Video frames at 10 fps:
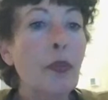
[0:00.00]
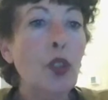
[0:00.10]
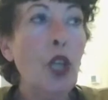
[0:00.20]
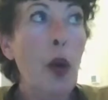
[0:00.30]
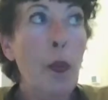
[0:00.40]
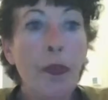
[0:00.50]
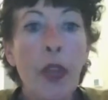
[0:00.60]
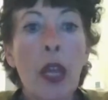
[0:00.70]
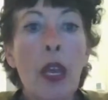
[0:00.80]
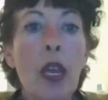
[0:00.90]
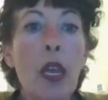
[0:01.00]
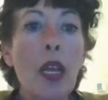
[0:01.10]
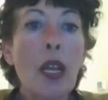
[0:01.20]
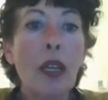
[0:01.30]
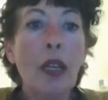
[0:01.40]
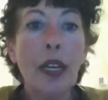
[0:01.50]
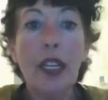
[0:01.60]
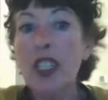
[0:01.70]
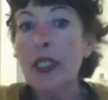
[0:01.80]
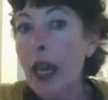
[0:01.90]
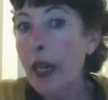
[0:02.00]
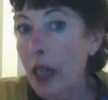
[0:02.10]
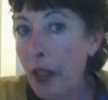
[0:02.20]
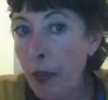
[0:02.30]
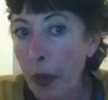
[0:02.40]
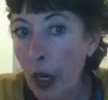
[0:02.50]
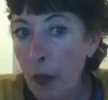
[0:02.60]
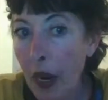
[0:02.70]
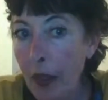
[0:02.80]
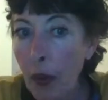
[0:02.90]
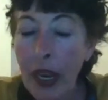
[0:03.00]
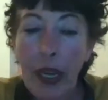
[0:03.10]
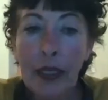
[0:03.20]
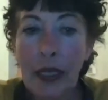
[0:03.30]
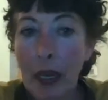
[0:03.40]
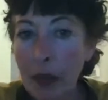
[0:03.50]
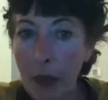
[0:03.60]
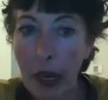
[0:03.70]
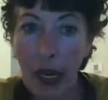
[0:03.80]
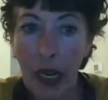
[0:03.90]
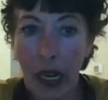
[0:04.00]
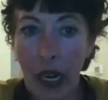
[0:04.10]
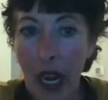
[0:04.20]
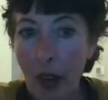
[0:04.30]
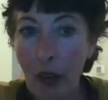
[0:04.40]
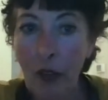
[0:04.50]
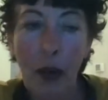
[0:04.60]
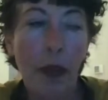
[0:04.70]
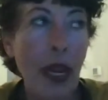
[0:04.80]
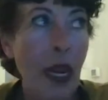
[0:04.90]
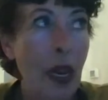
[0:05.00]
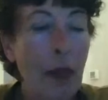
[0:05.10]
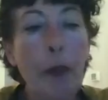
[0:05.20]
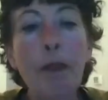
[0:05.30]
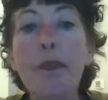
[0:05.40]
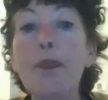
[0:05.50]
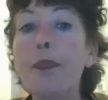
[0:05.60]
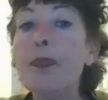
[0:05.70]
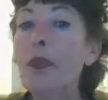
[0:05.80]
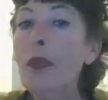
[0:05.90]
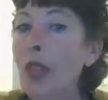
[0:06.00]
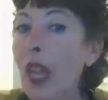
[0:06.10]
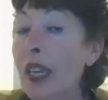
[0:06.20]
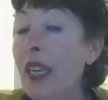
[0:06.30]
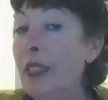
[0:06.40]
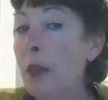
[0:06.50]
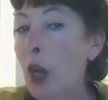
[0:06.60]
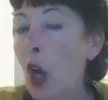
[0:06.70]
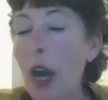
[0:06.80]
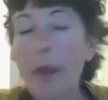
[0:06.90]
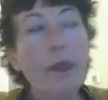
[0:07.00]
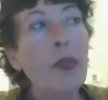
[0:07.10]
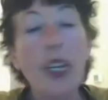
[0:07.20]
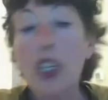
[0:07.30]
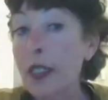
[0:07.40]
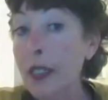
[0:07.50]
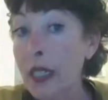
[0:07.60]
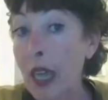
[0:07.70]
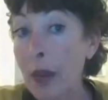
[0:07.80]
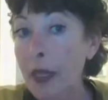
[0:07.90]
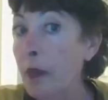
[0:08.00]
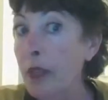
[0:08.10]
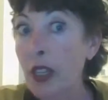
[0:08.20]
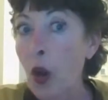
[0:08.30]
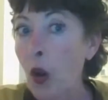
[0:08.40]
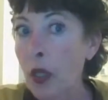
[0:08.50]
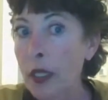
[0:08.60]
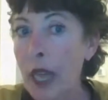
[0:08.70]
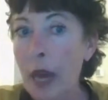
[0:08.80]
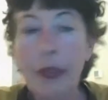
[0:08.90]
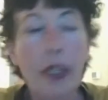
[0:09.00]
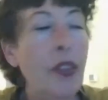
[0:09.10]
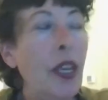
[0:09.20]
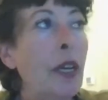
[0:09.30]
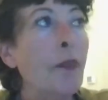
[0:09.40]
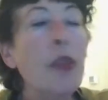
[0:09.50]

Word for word: So I just got another bird by the way. His name's Morocco from Miami. And he's a macaw. I just adopted him, did the whole adopted thing.